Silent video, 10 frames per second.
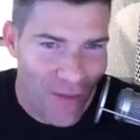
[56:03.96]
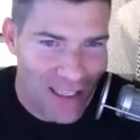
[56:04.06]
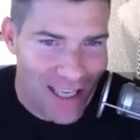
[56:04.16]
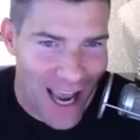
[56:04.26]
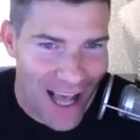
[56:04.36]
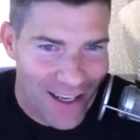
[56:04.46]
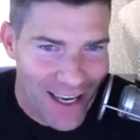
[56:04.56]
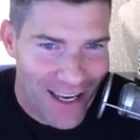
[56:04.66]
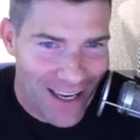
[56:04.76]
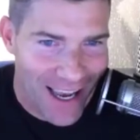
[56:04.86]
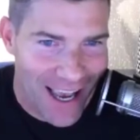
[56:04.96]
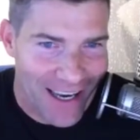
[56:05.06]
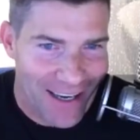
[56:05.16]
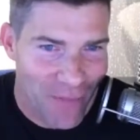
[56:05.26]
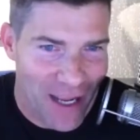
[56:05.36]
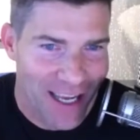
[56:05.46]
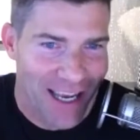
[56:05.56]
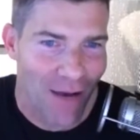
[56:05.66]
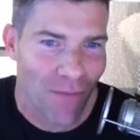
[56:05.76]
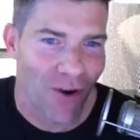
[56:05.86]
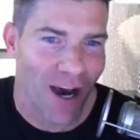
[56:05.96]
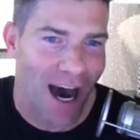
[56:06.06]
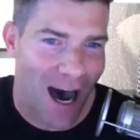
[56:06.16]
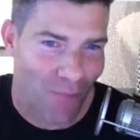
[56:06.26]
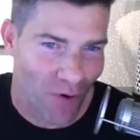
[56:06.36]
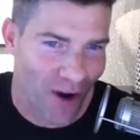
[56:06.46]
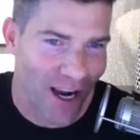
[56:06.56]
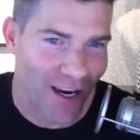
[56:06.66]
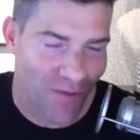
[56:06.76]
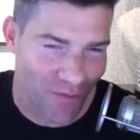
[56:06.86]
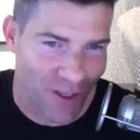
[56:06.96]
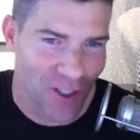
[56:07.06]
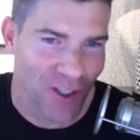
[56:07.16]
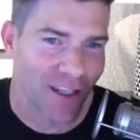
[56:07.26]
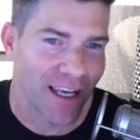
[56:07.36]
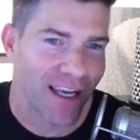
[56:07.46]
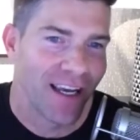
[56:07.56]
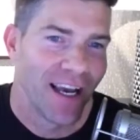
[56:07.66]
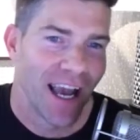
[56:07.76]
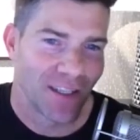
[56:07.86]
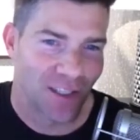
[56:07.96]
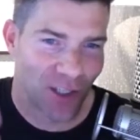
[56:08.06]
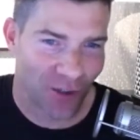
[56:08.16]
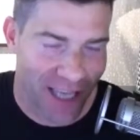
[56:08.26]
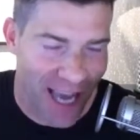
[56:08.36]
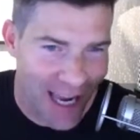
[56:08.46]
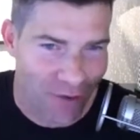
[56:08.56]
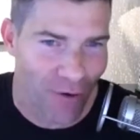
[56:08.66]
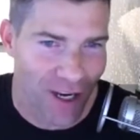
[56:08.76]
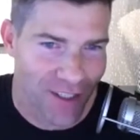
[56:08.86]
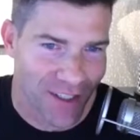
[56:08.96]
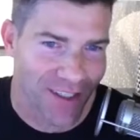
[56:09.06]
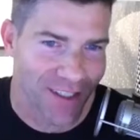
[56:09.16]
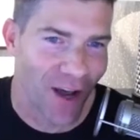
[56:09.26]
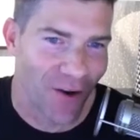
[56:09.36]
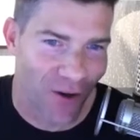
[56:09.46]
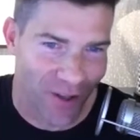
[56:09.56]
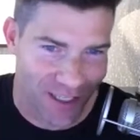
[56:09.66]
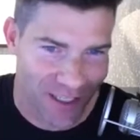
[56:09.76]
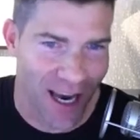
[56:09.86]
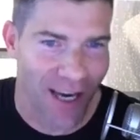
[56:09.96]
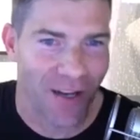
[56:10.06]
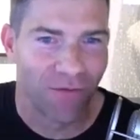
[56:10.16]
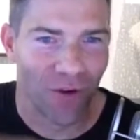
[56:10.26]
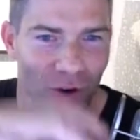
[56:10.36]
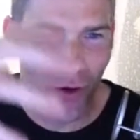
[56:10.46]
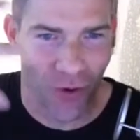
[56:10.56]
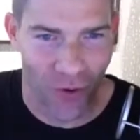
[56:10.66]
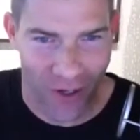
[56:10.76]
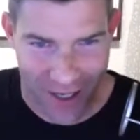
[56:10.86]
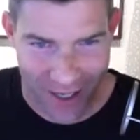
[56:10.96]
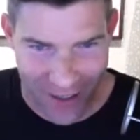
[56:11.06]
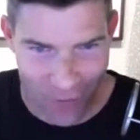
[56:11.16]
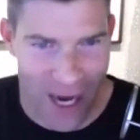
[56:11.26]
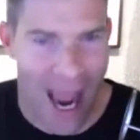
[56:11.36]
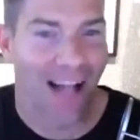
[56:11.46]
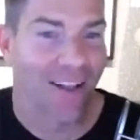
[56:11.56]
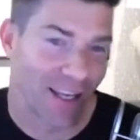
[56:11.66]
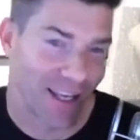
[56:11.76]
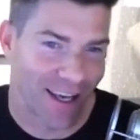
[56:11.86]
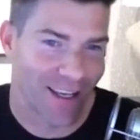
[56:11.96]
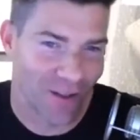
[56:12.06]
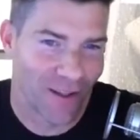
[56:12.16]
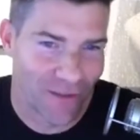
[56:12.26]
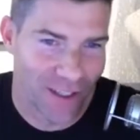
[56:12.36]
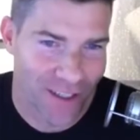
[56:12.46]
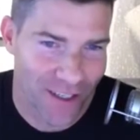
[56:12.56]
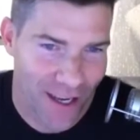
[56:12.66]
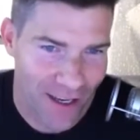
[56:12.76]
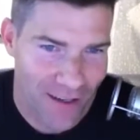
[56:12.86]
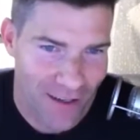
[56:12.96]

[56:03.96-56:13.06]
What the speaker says: mentality and being able to operate efficiently and still take risks under this kind of new reality that you live in today.